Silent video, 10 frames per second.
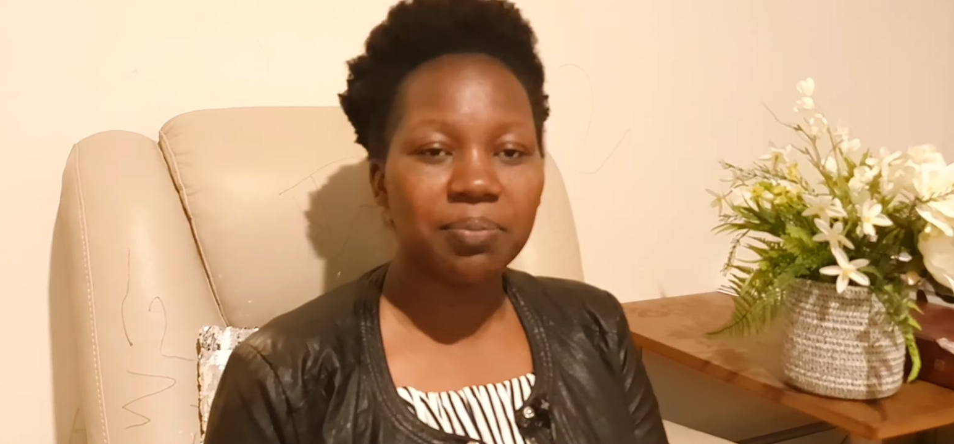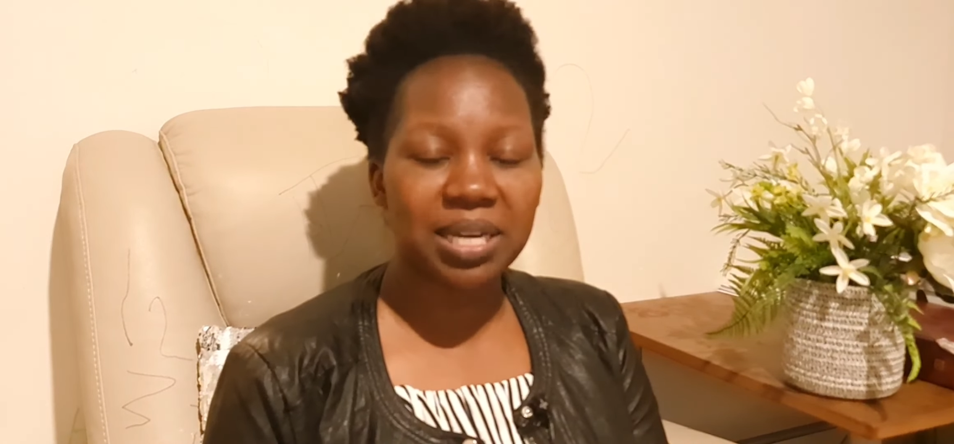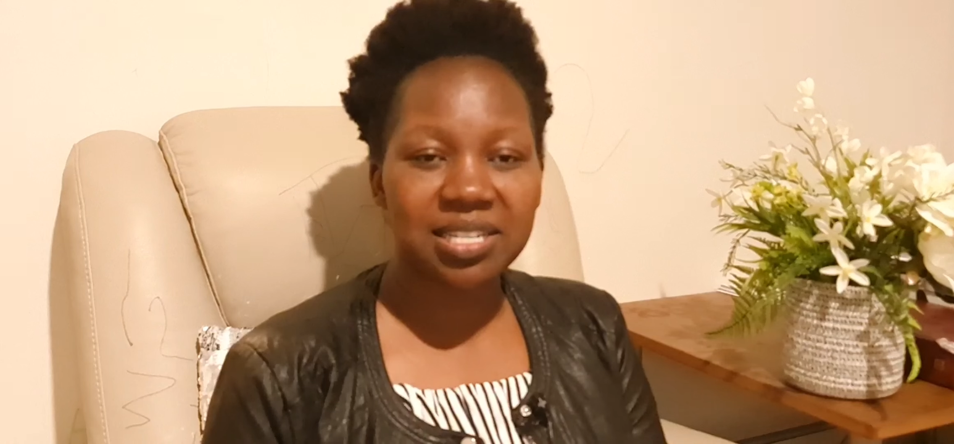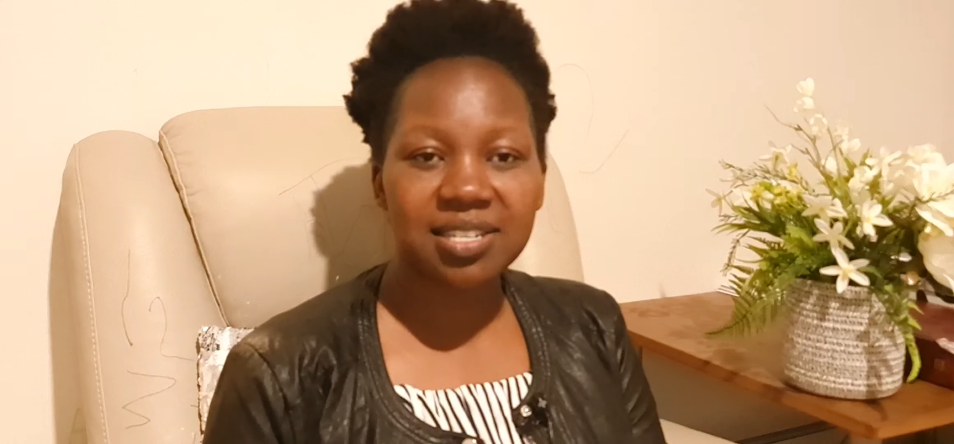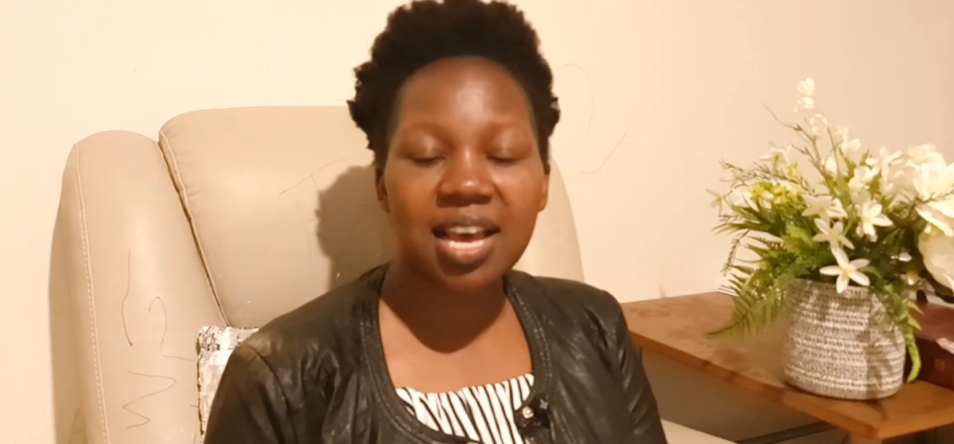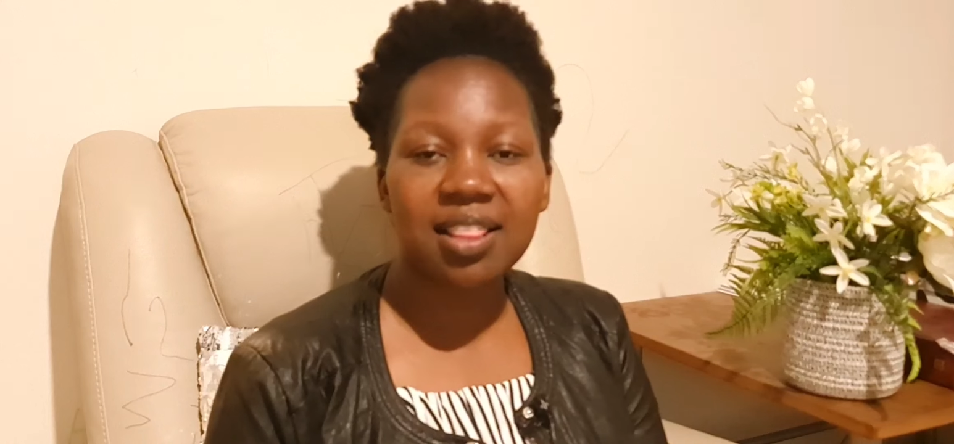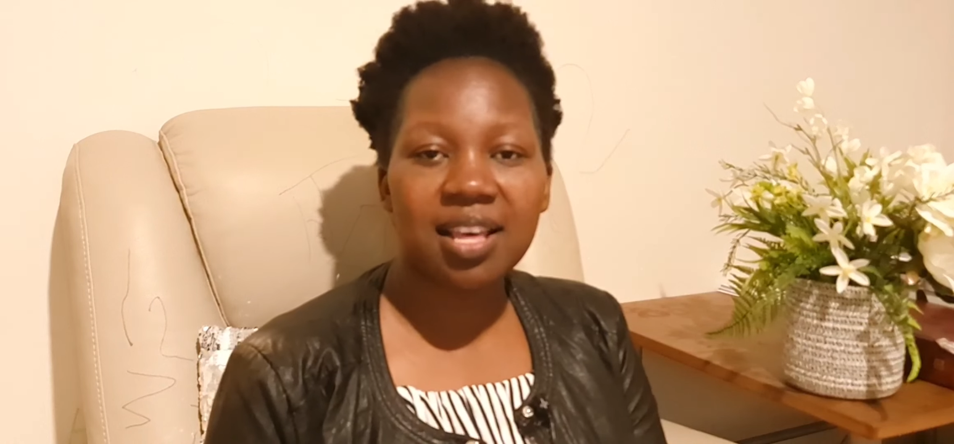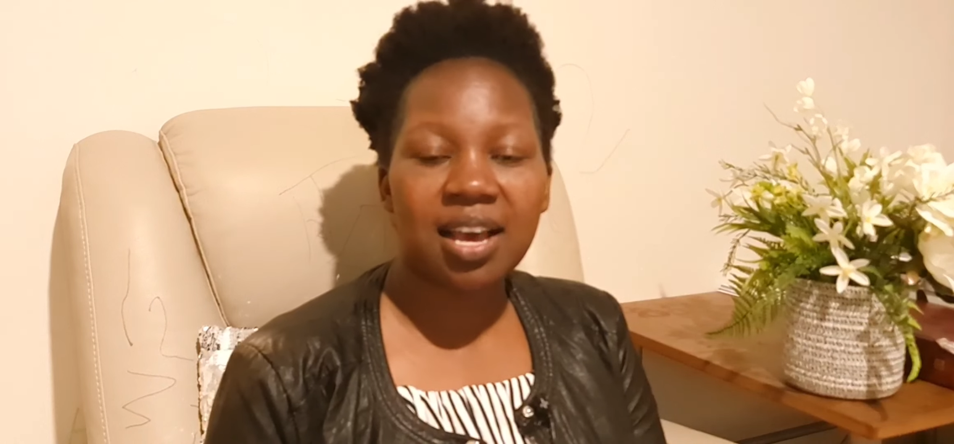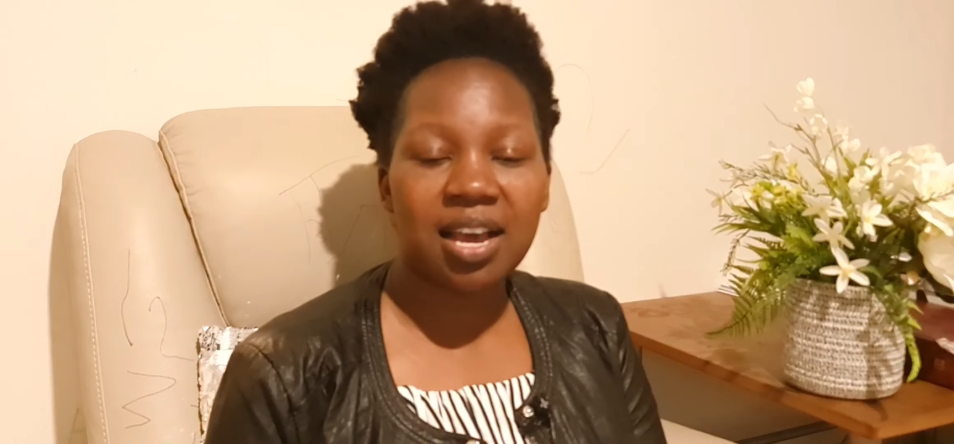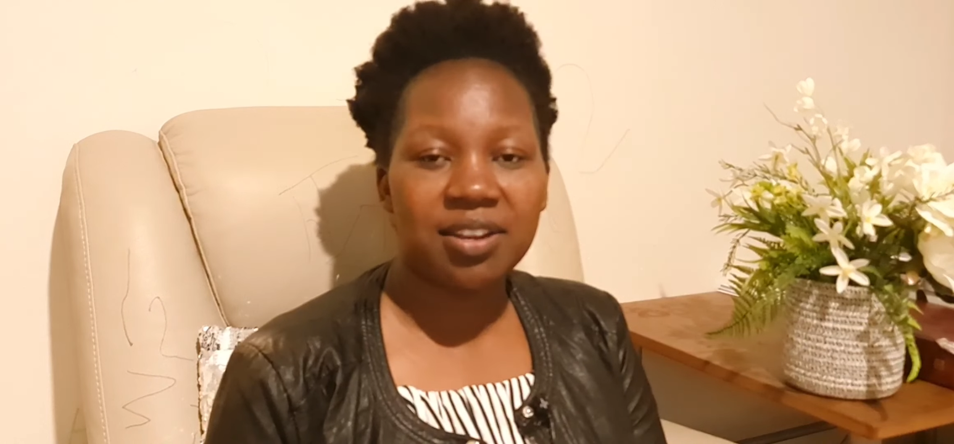but
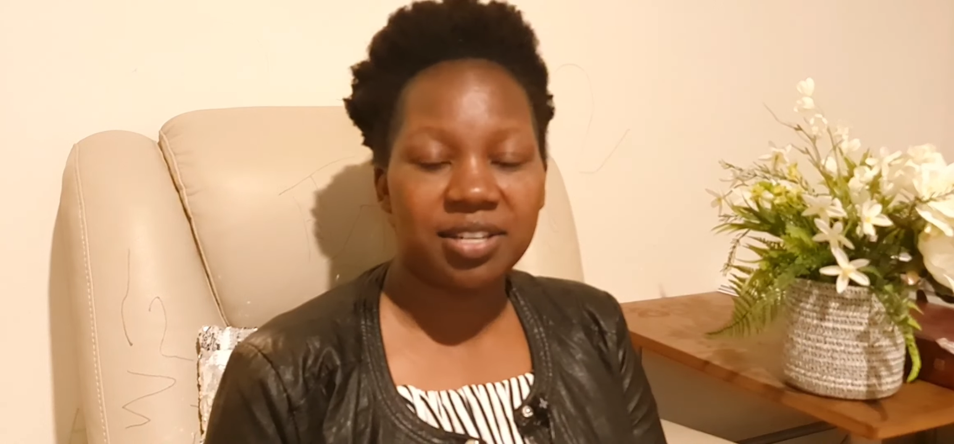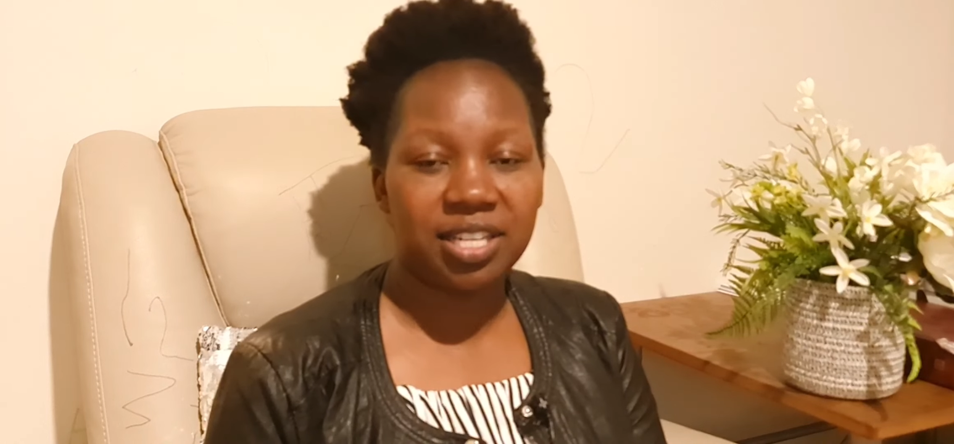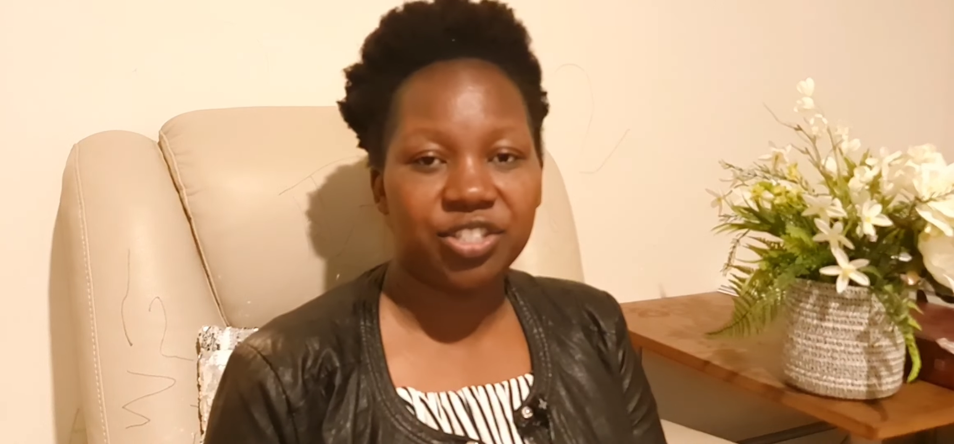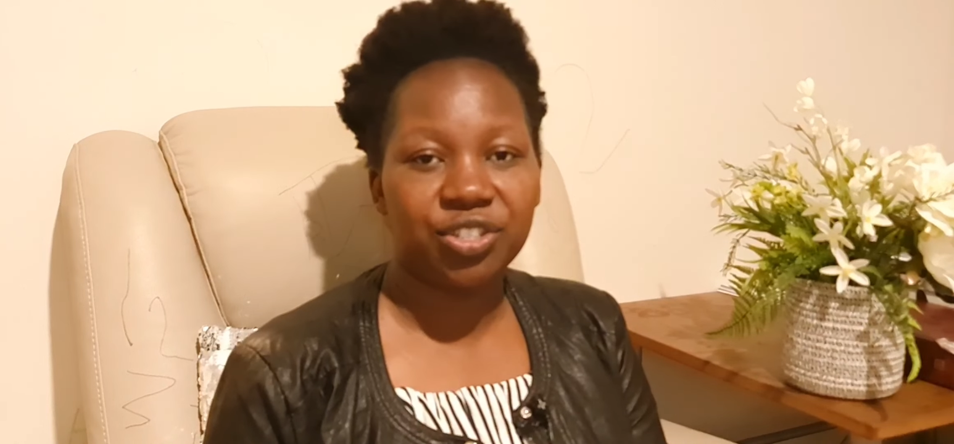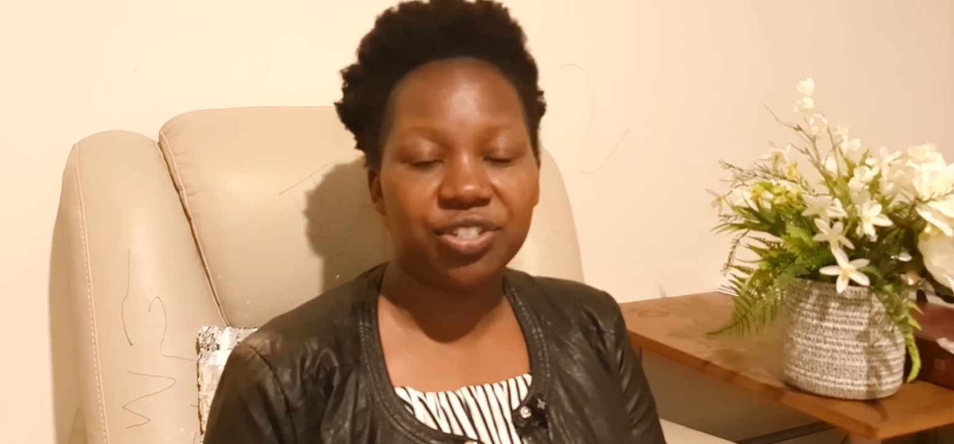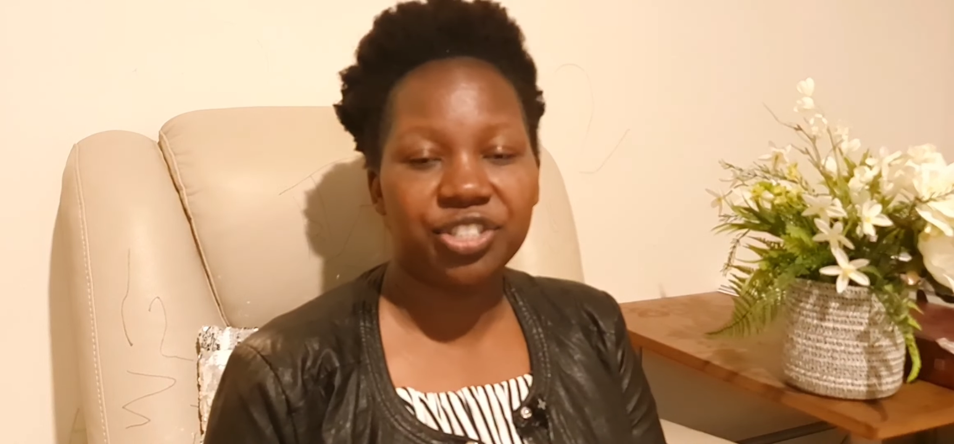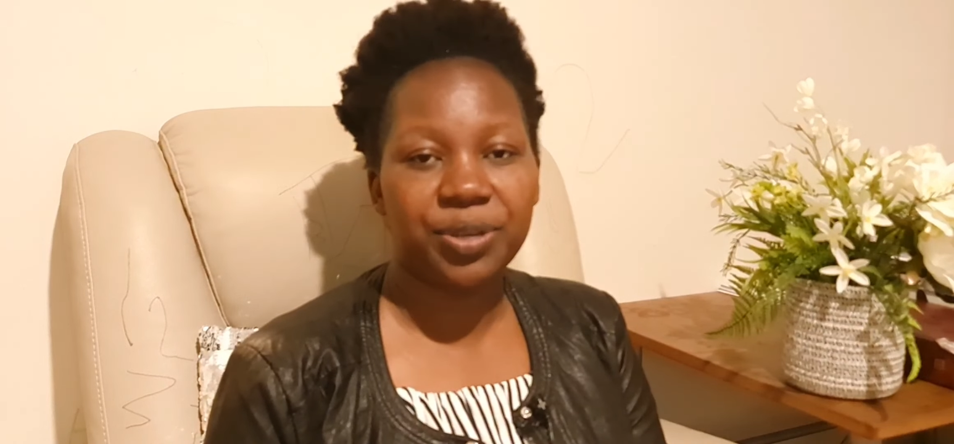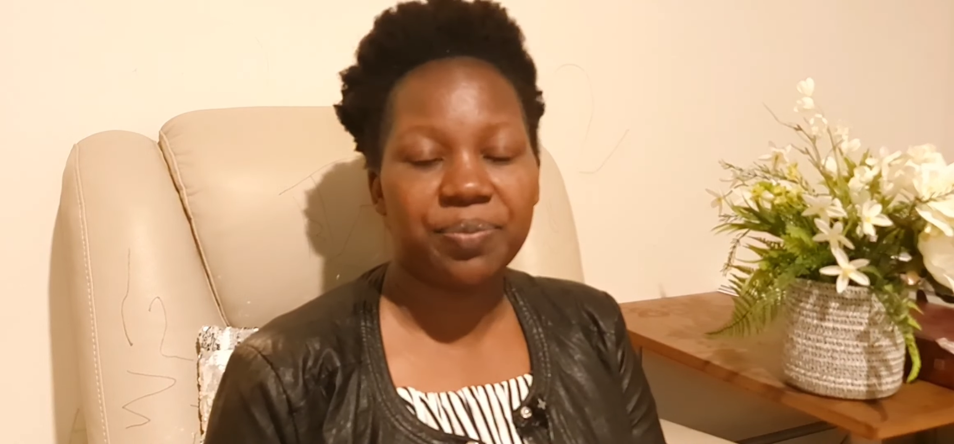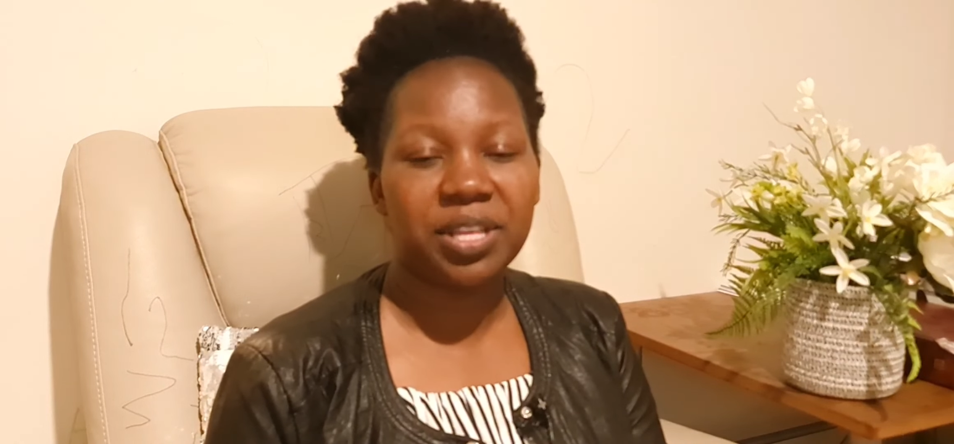rather a relationship